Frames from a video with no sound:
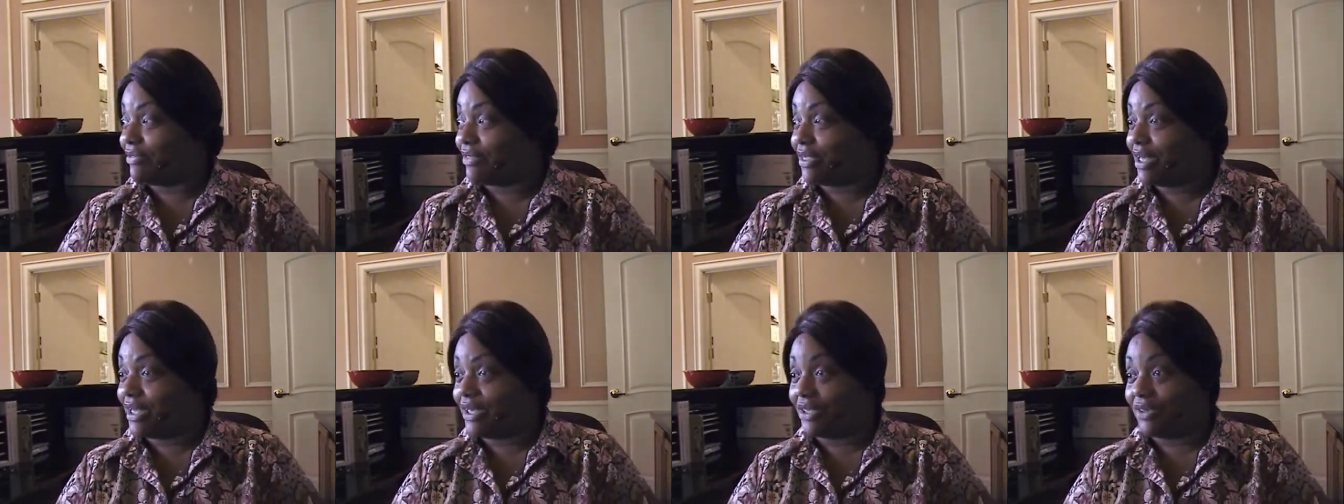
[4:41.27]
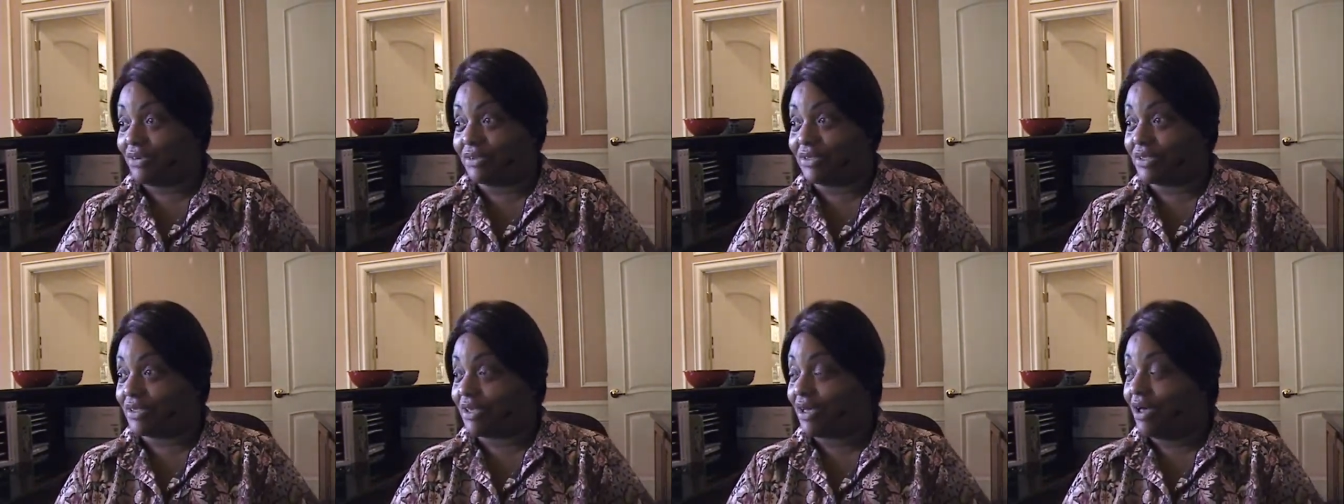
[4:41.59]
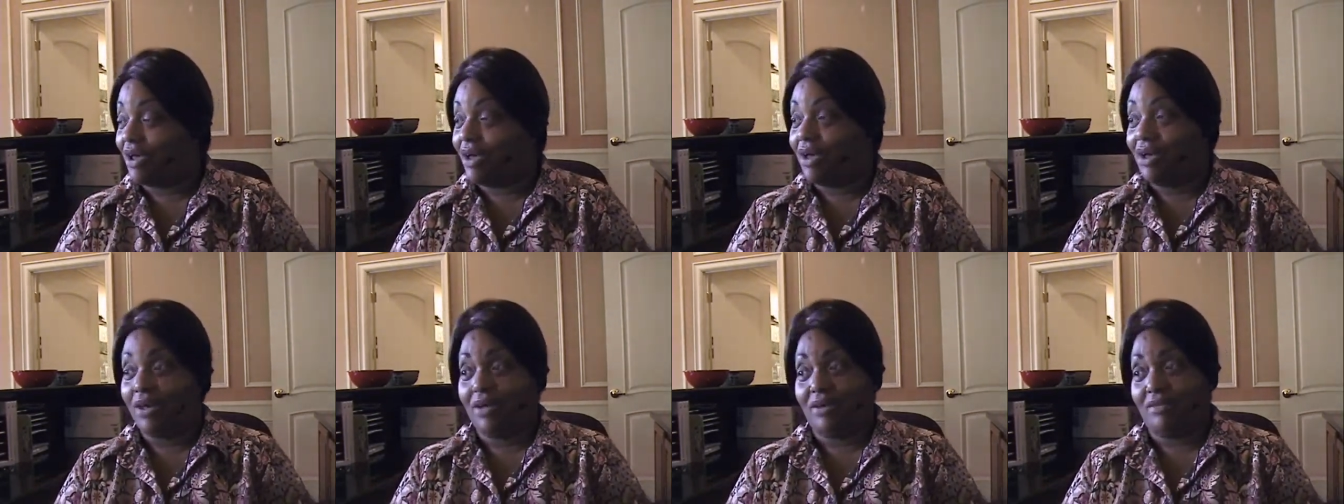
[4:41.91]
thank
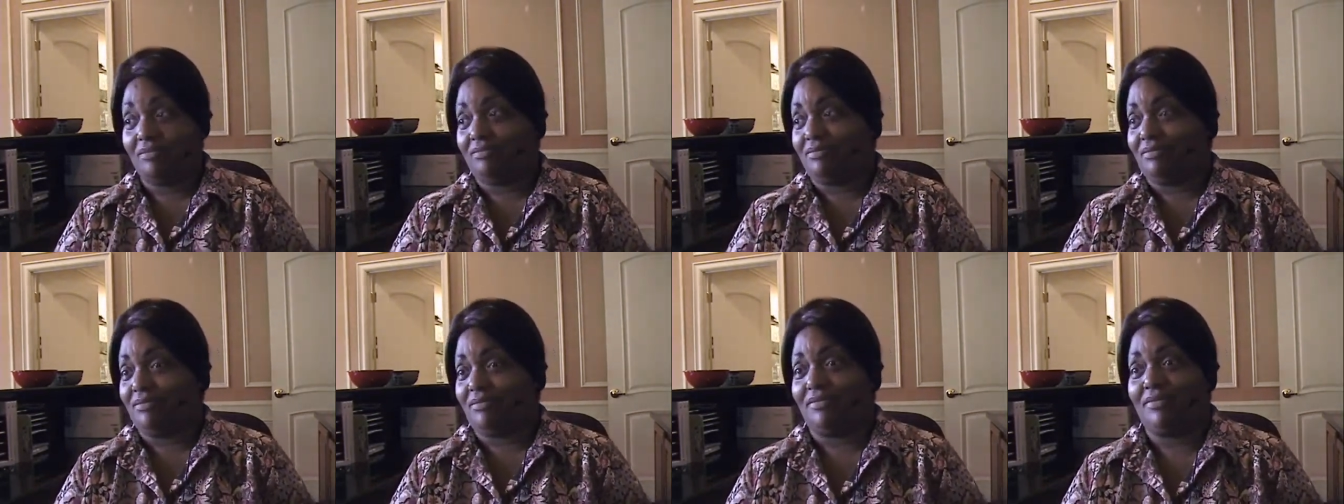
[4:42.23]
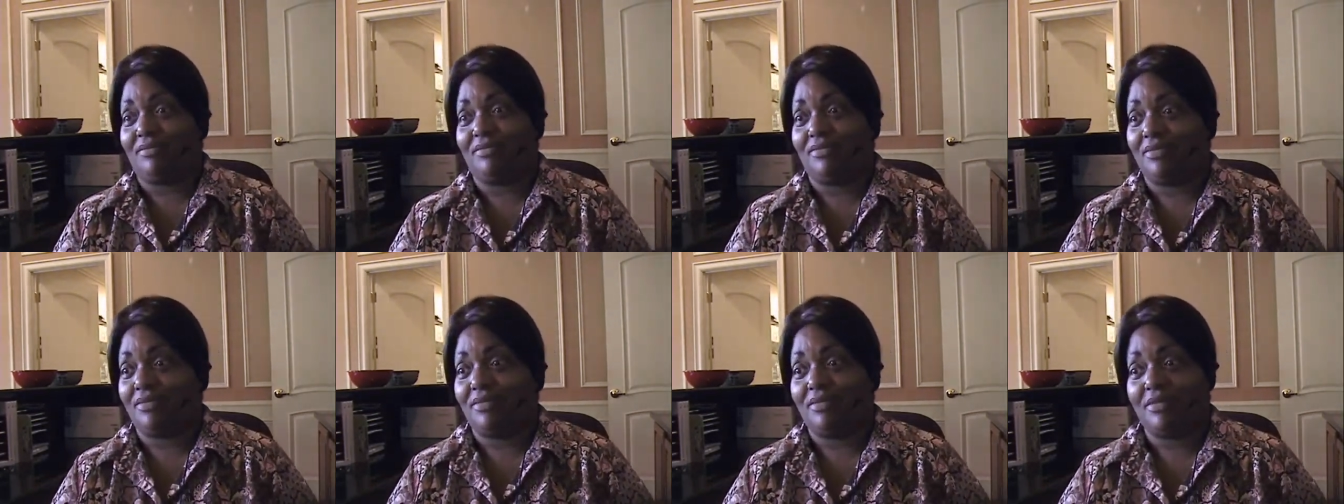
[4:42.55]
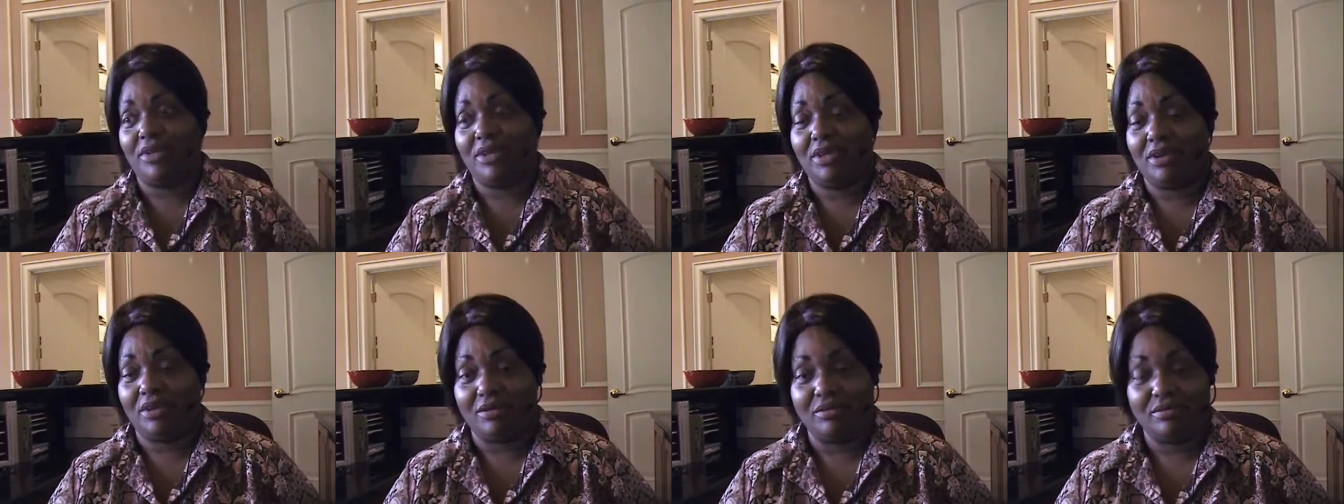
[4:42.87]

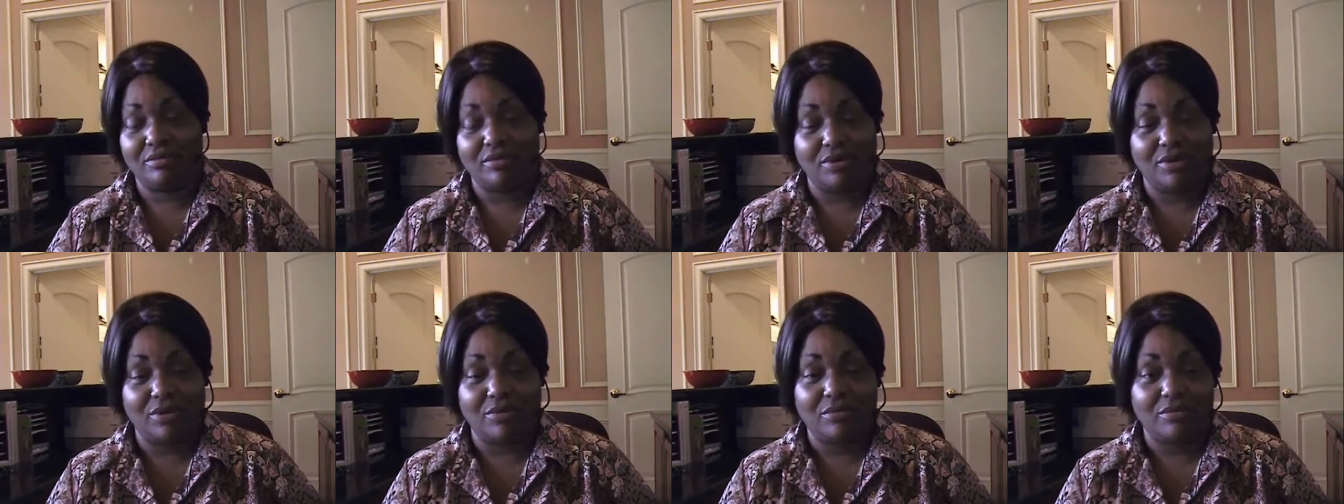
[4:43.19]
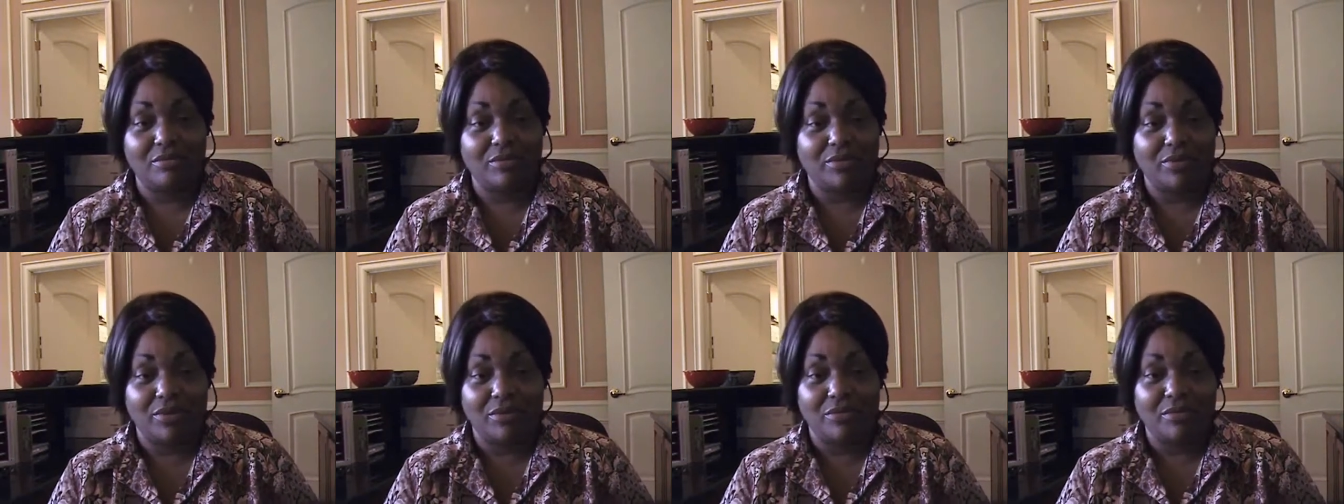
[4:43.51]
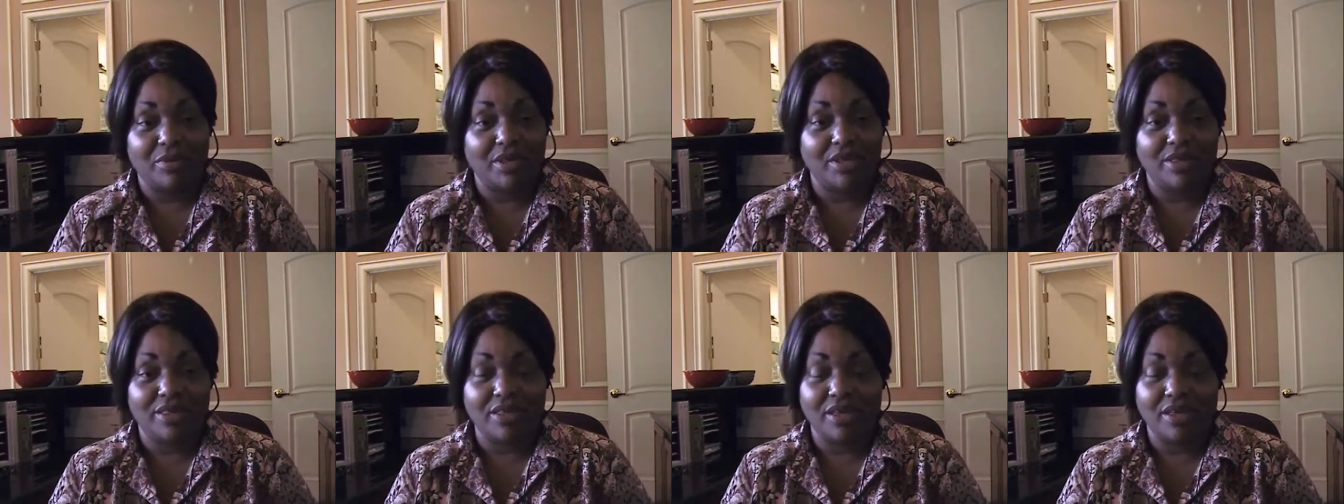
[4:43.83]
you. You know, no, no
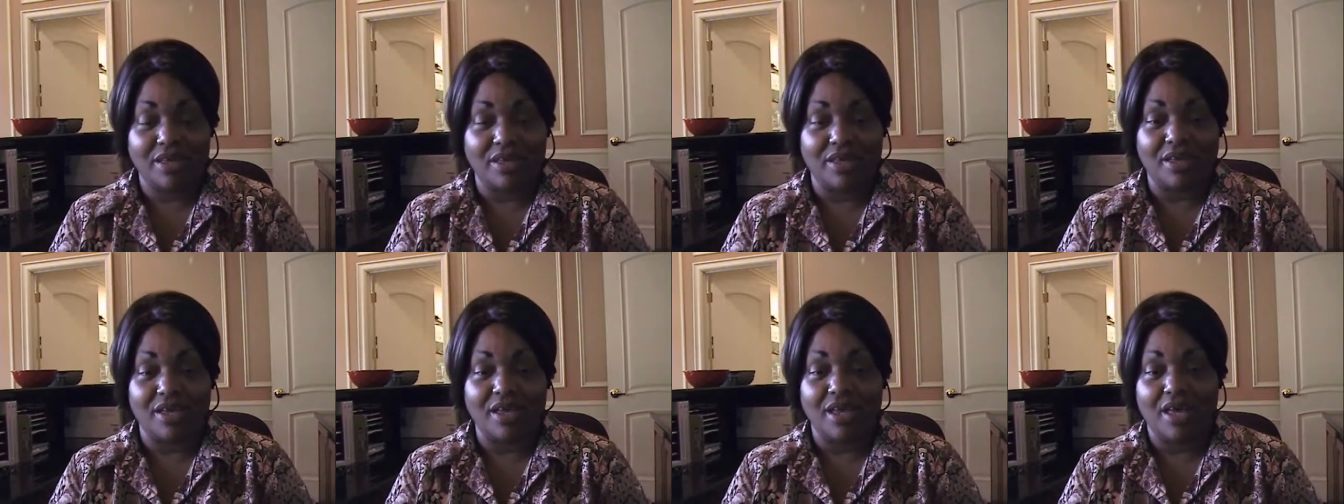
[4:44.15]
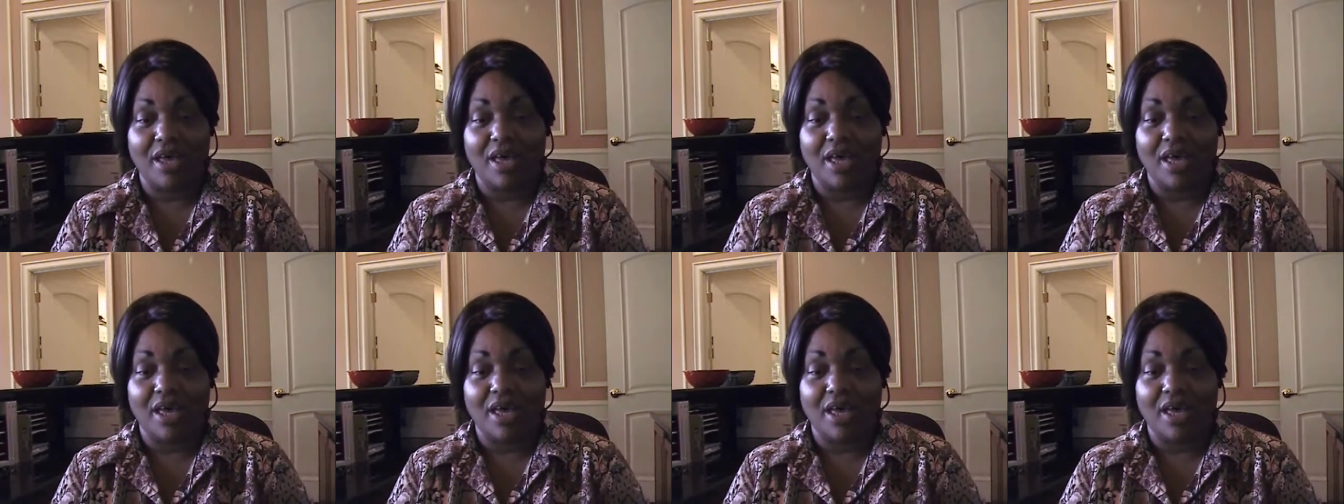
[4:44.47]
big thing.